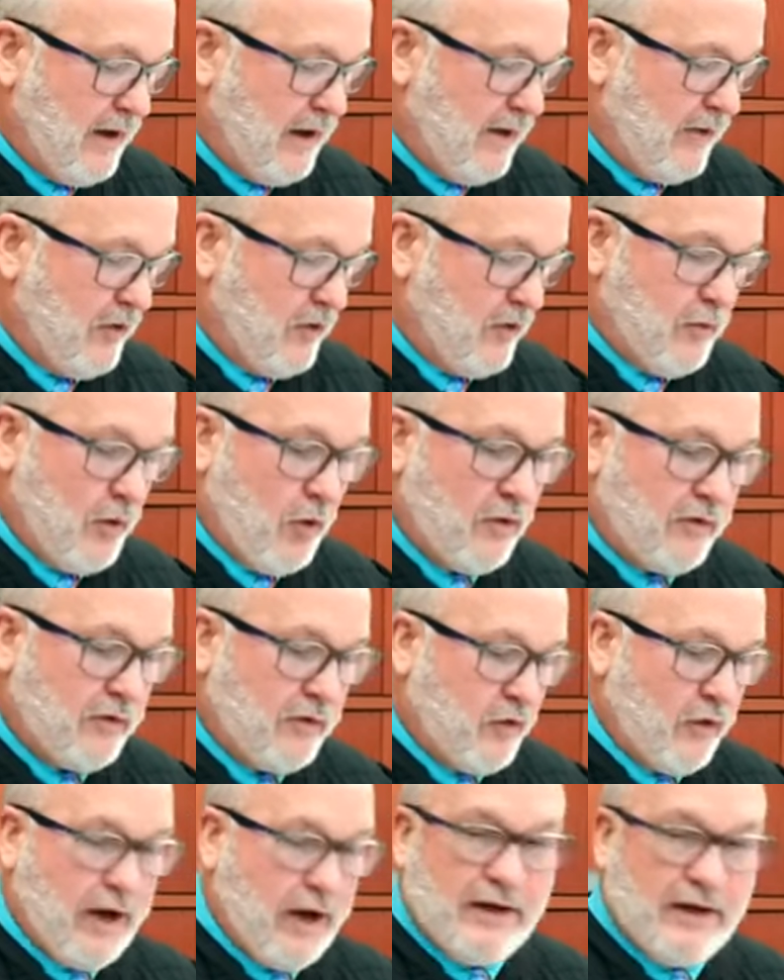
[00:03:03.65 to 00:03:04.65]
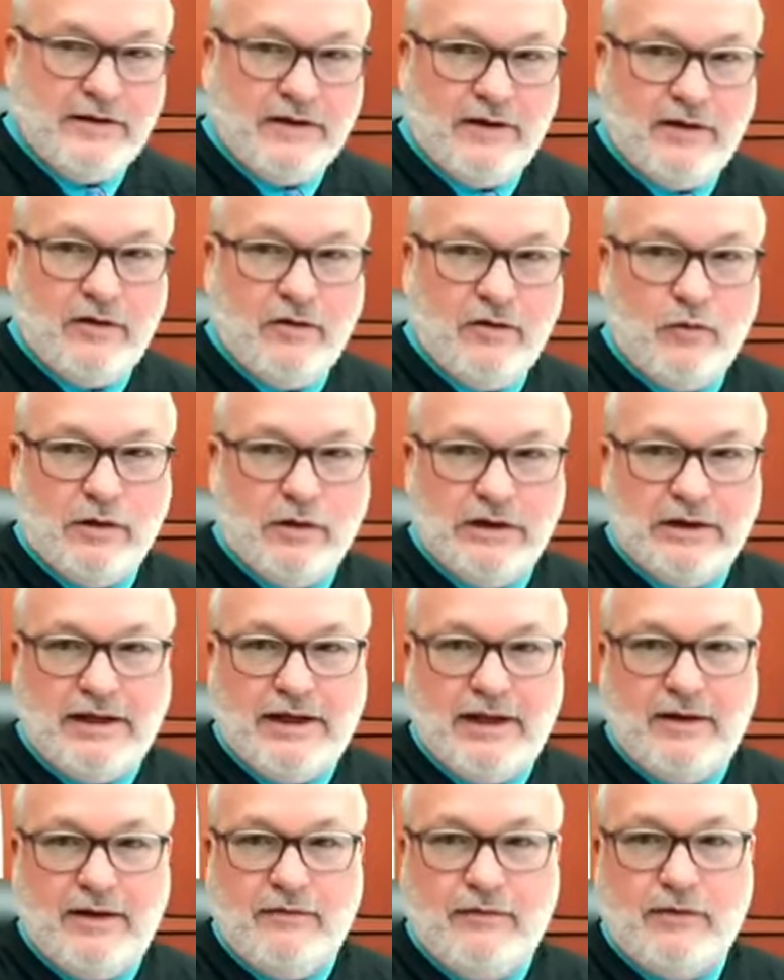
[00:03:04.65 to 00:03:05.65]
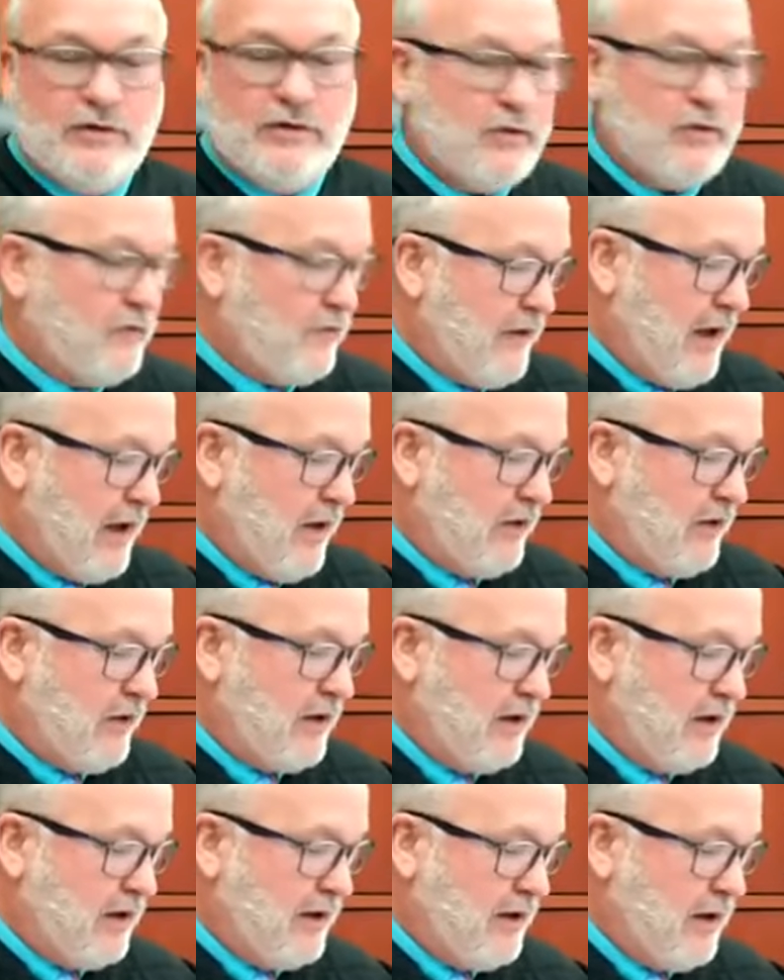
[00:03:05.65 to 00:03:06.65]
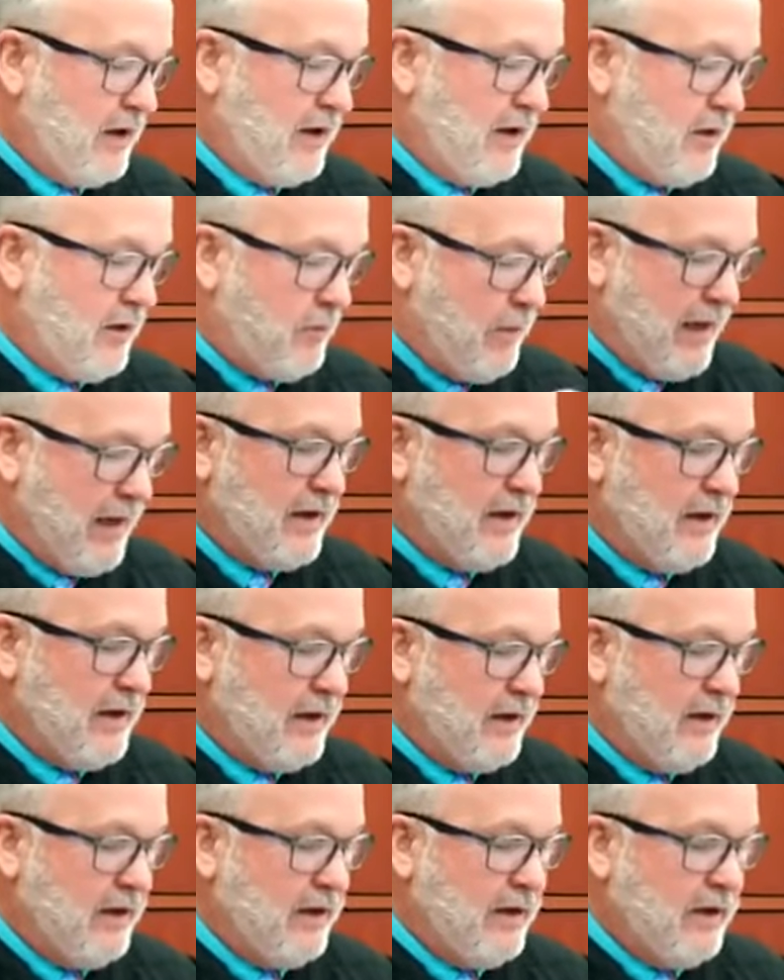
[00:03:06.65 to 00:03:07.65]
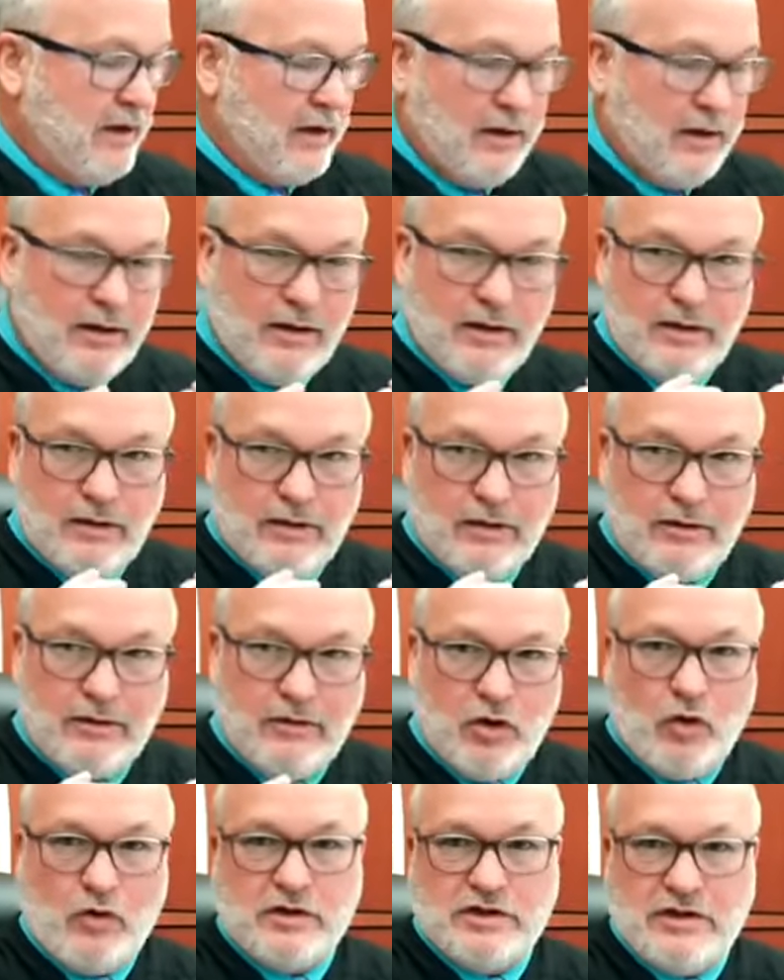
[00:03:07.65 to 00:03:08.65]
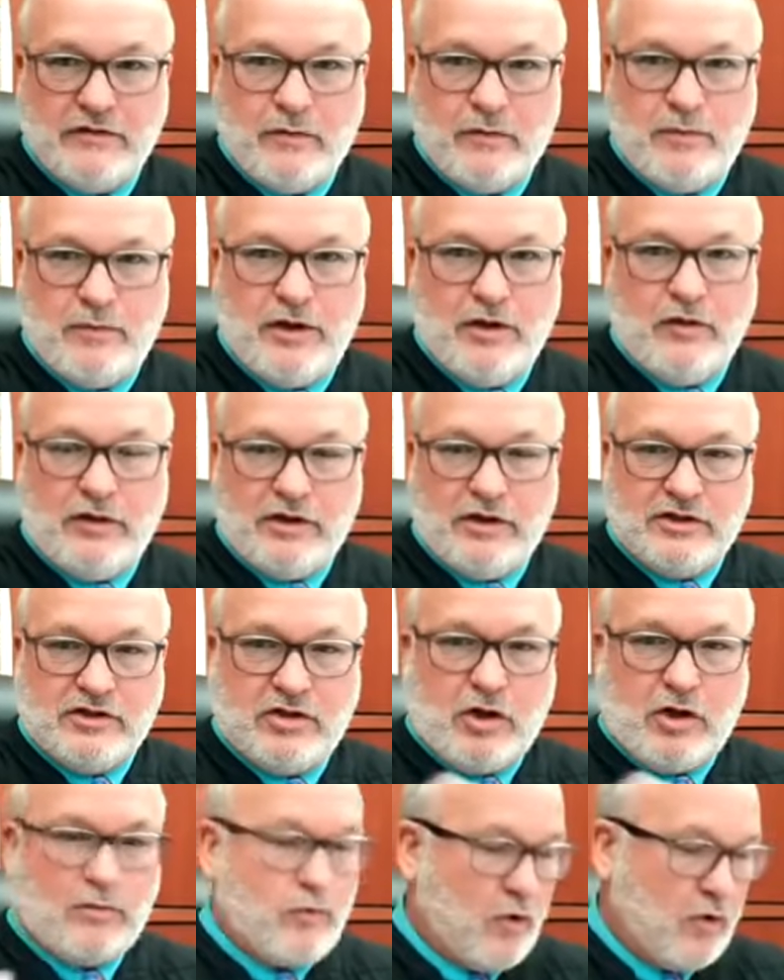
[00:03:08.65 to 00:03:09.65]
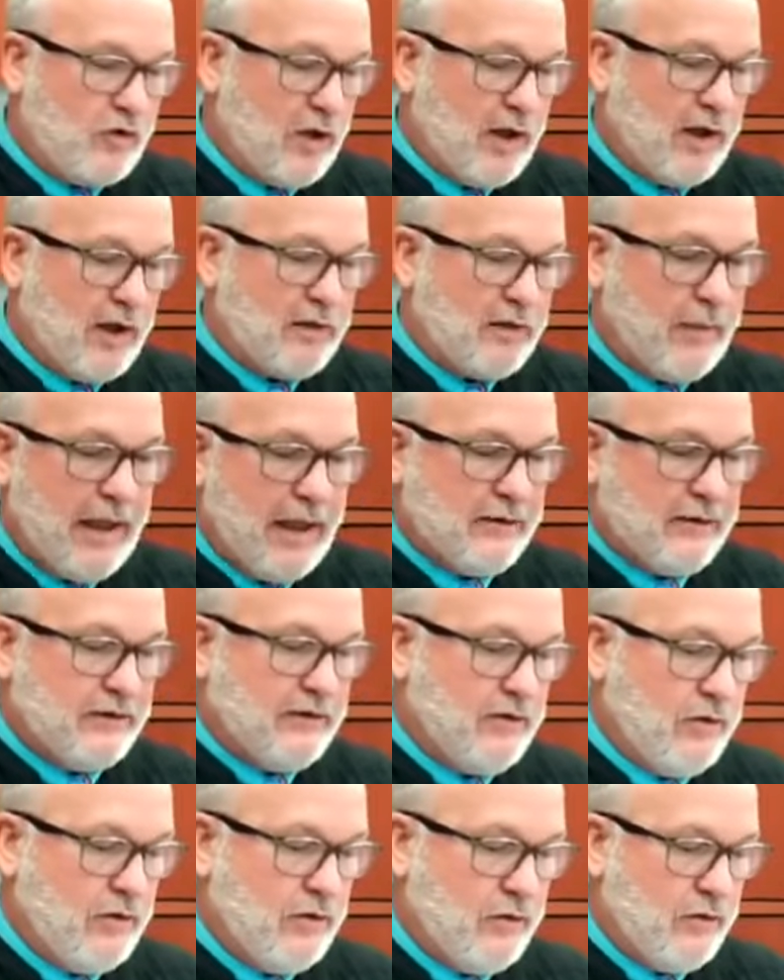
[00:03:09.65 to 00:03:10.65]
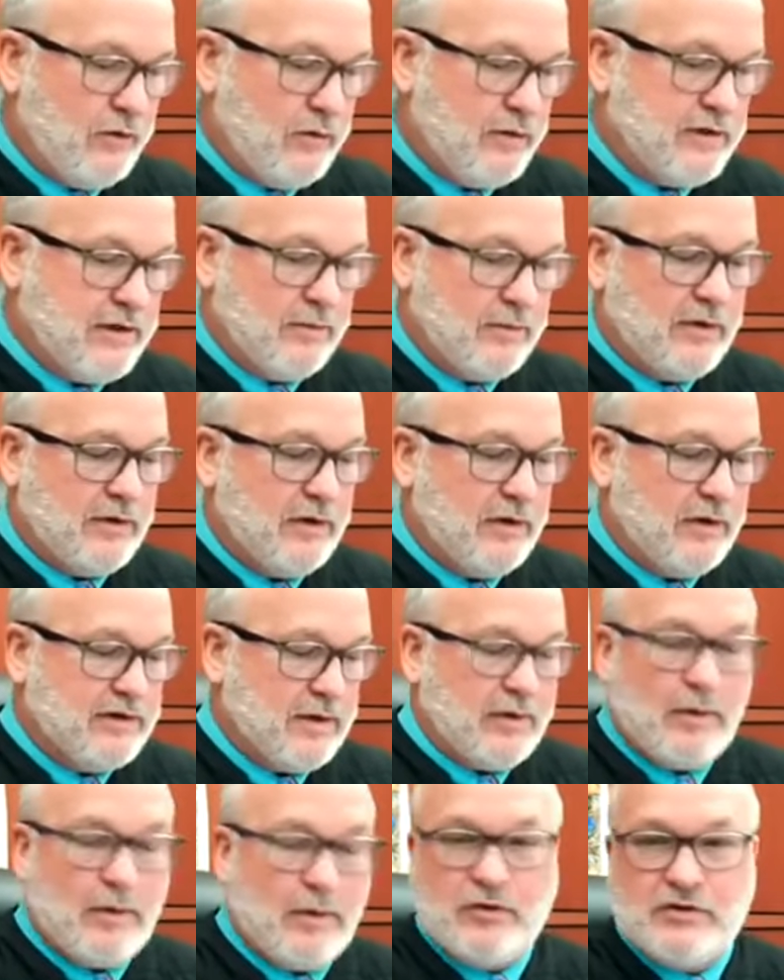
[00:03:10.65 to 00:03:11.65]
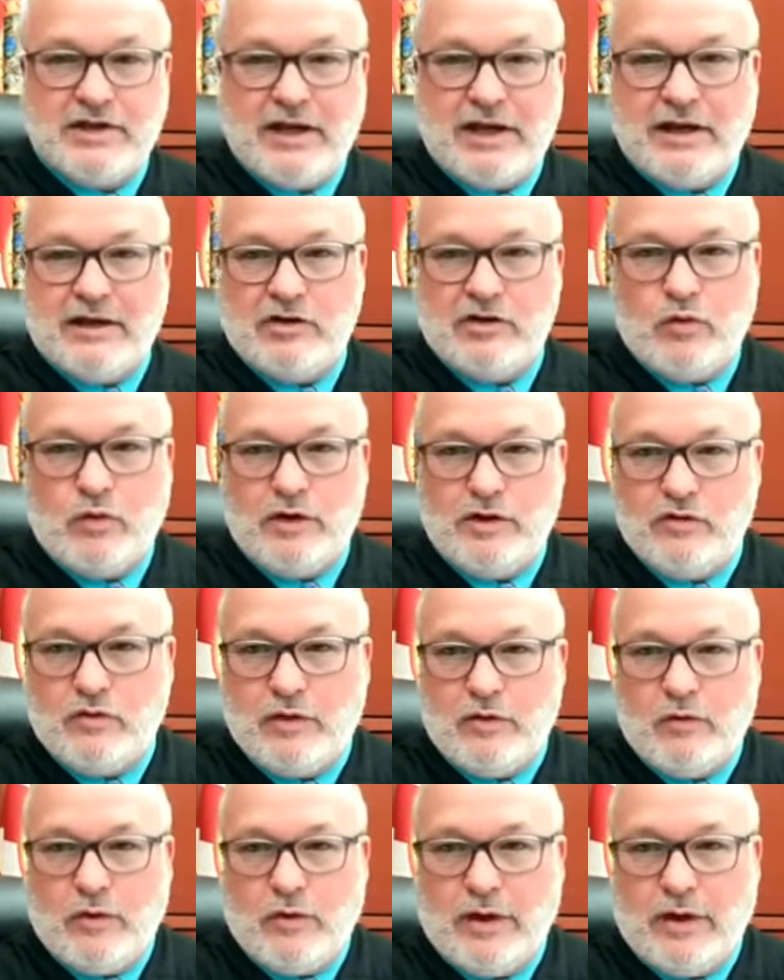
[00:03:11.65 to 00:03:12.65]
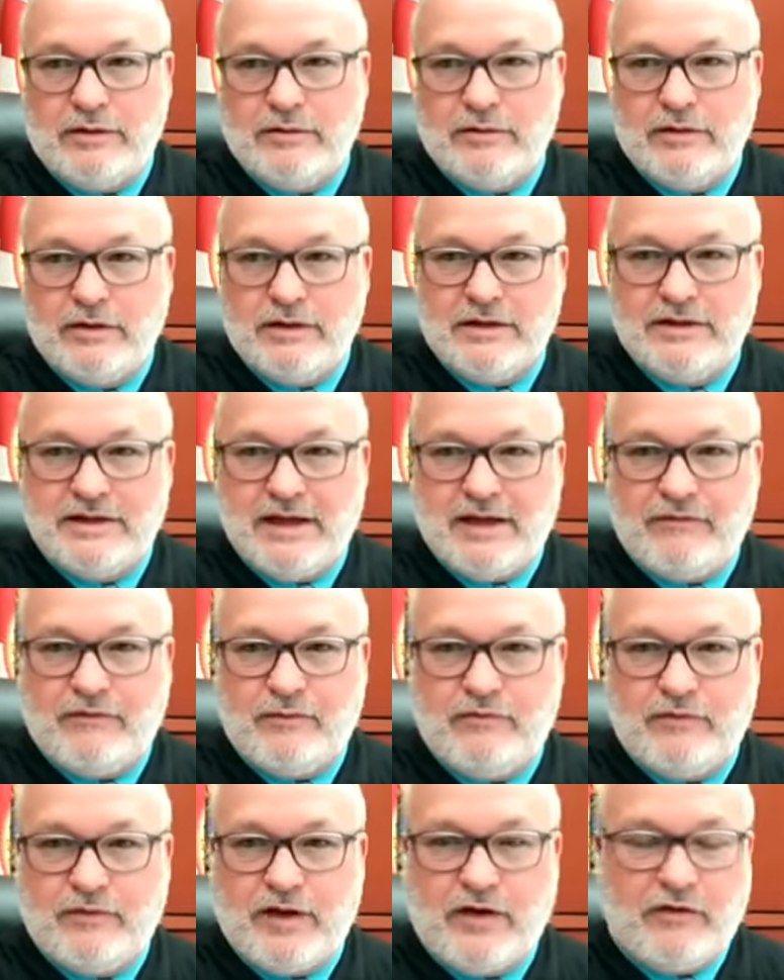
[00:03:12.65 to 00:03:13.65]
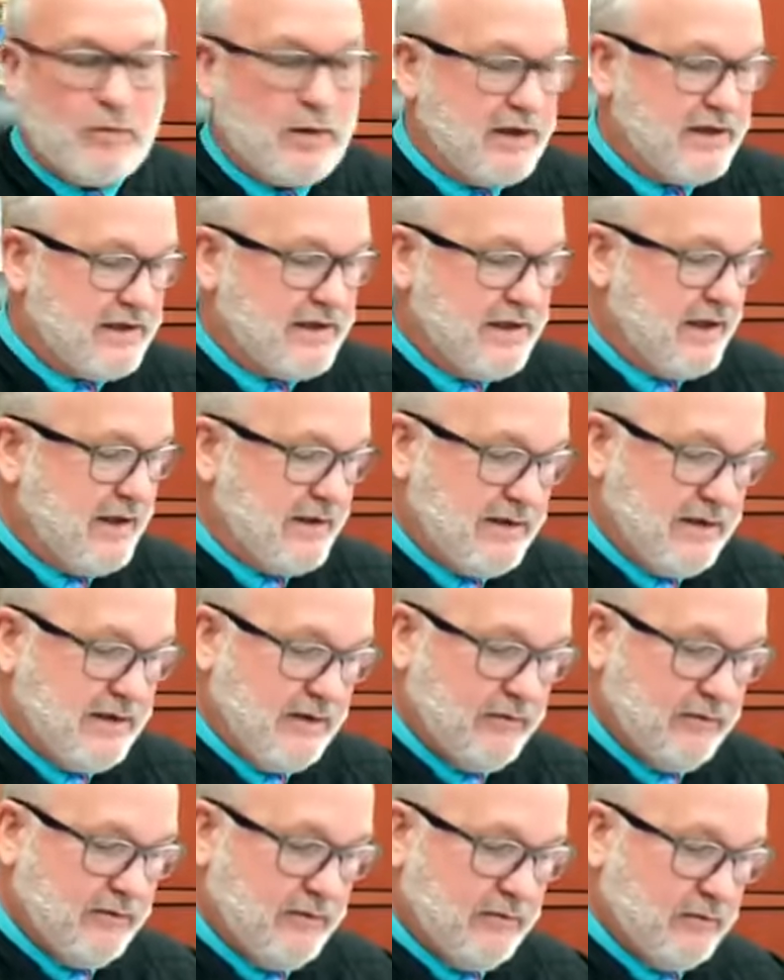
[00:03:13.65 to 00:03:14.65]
And they're both granted with leave to file an amended notice of appeal that is not pro-tunc back to September 2nd, 2021. Does that fit everybody's needs?